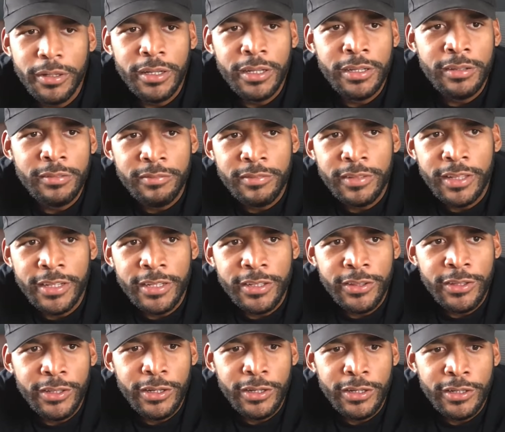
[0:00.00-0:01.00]
of letting
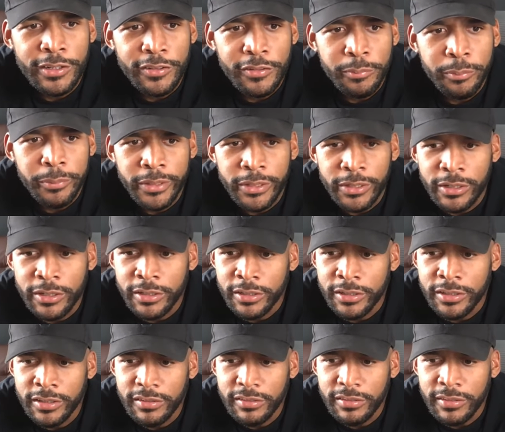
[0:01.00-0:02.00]
the artist be an
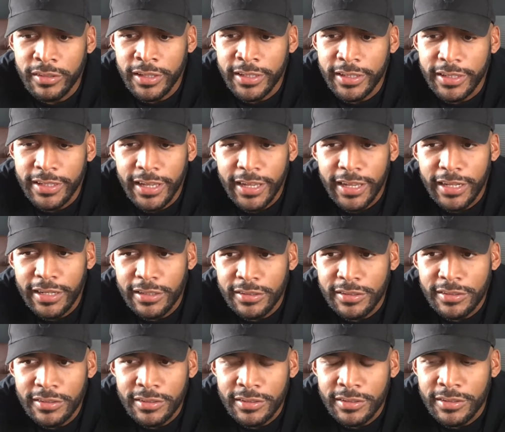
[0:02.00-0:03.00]
artist. Like
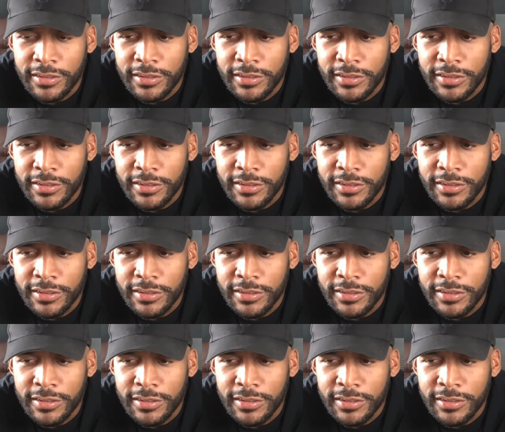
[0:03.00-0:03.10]
Cal,